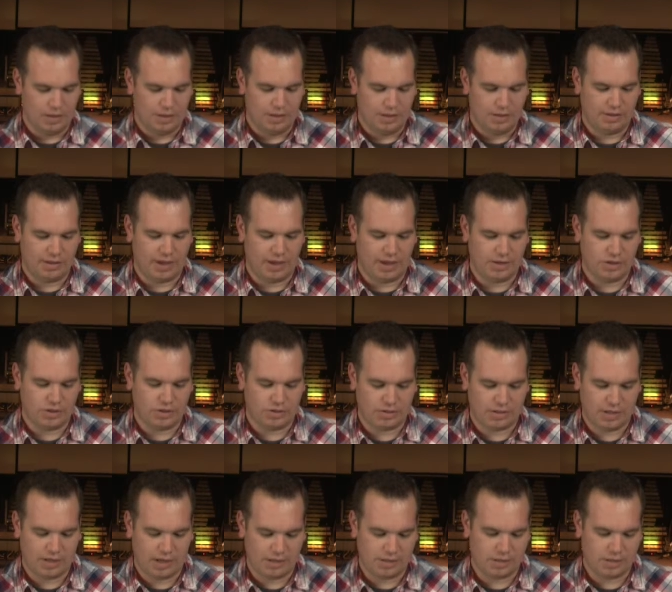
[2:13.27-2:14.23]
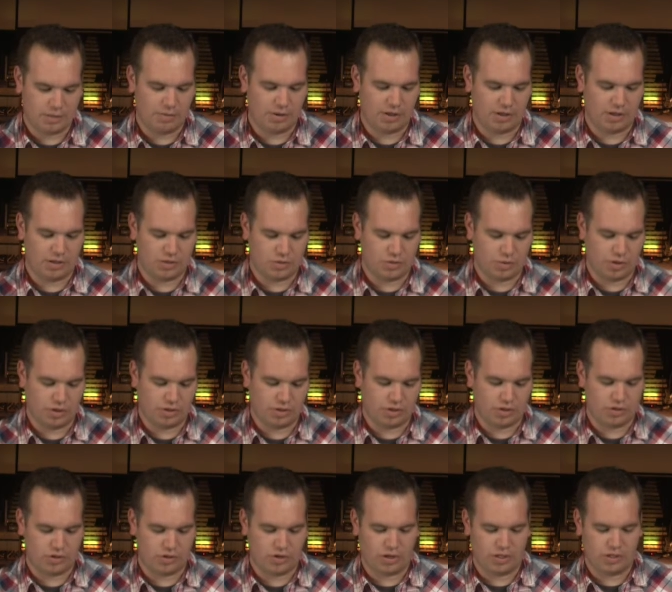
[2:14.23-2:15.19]
The angel said to me, these words are
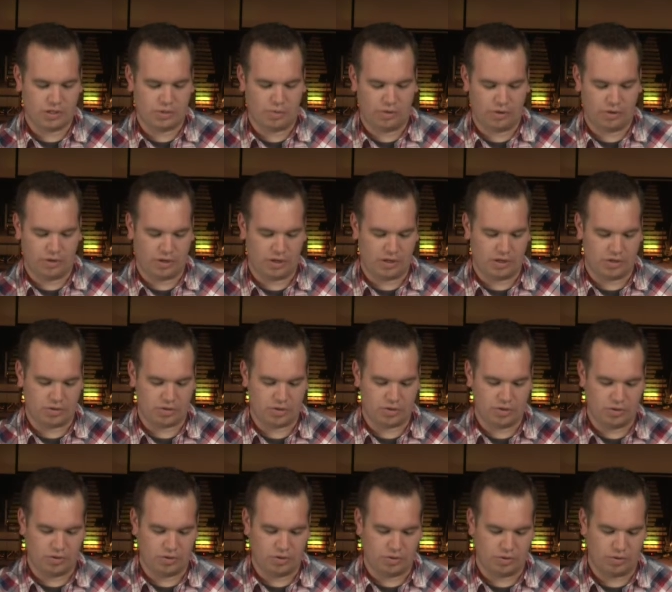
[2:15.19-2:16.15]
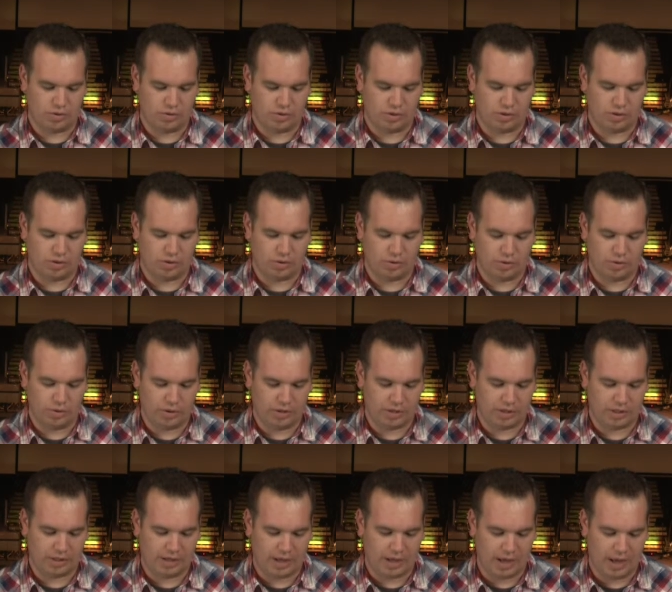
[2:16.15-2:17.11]
trustworthy and true. The Lord, the
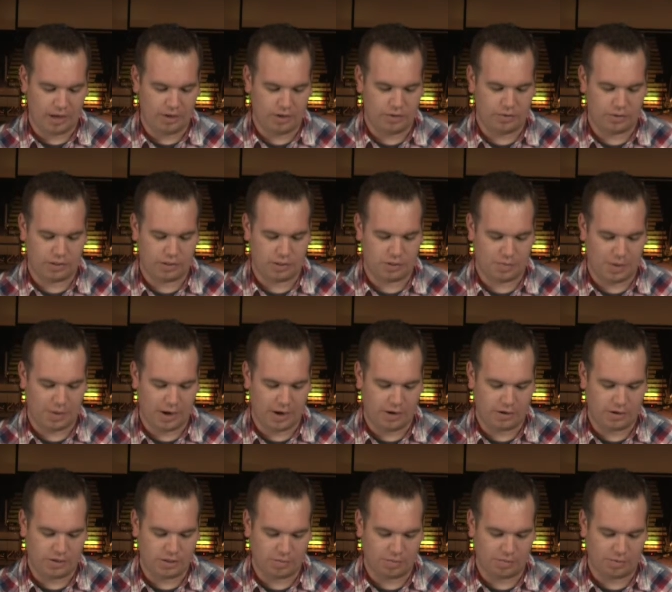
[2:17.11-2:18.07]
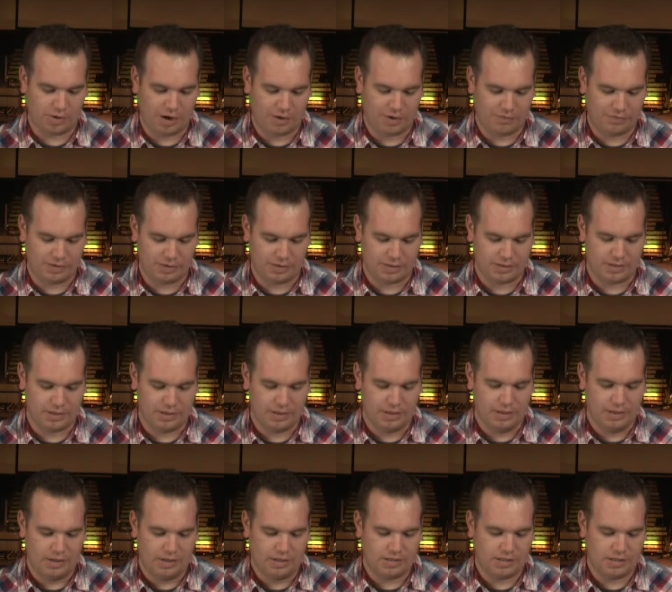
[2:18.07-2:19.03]
God who inspires the prophets,
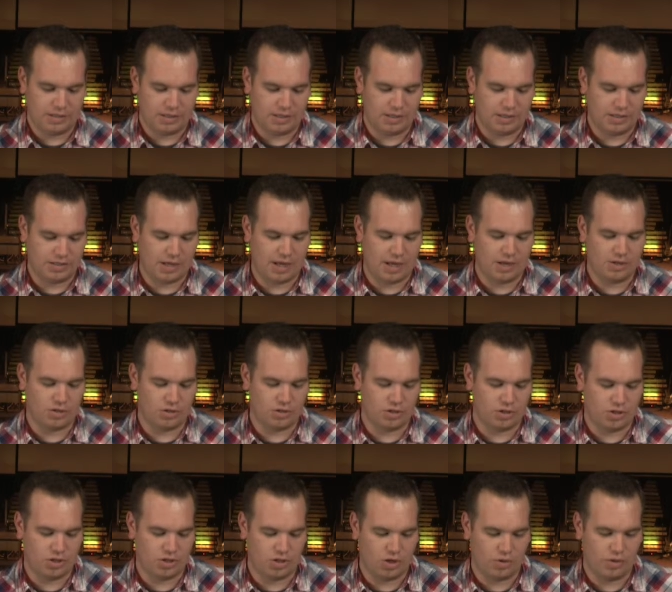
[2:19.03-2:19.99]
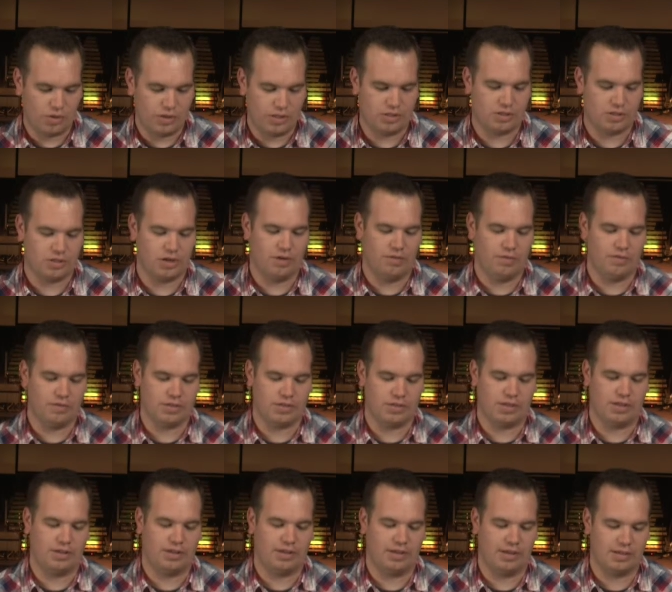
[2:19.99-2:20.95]
sent his angel to show his servants the
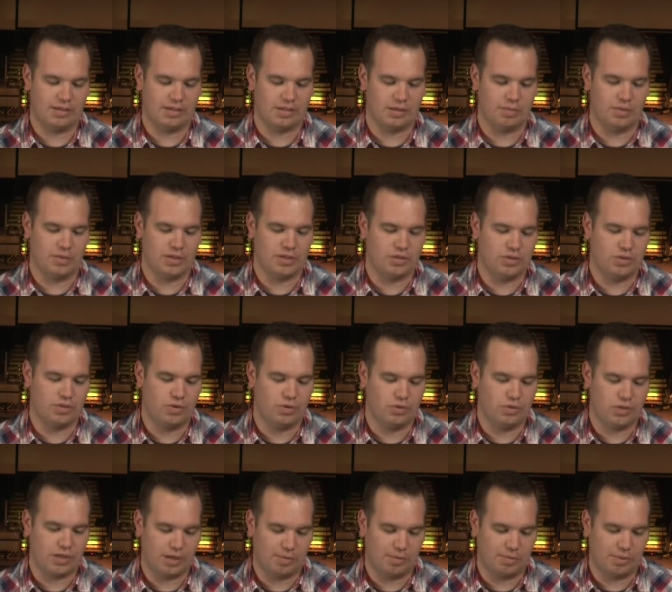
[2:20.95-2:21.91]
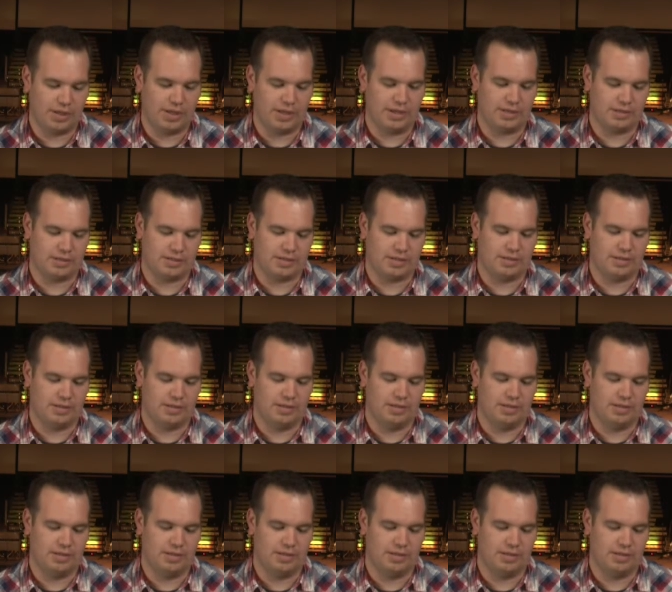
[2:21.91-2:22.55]
things that must soon take place.